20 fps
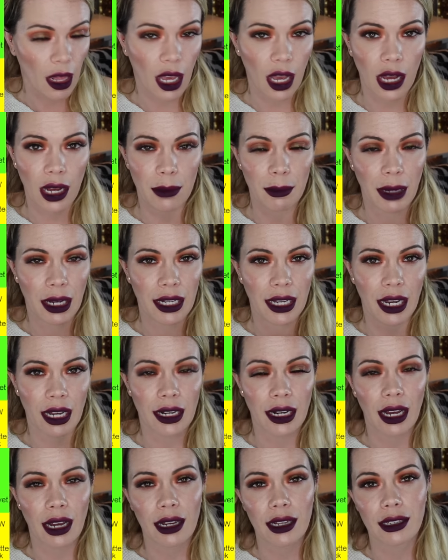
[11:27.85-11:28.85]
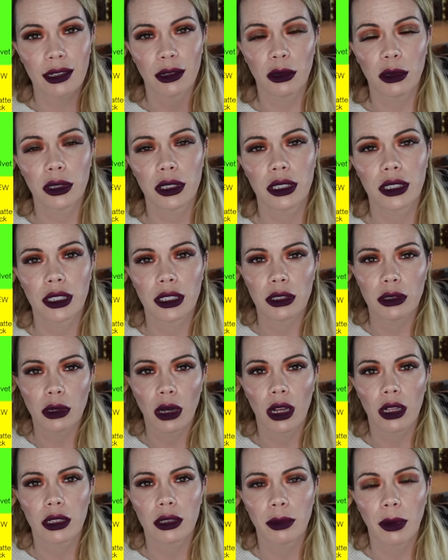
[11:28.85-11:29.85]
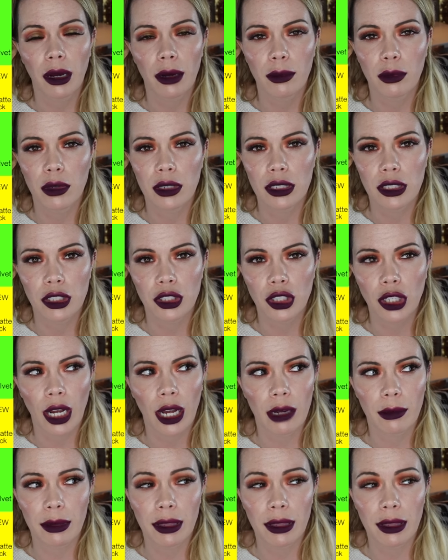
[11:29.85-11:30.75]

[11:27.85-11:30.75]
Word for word: Um, again, I ordered a new ColourPop one to try,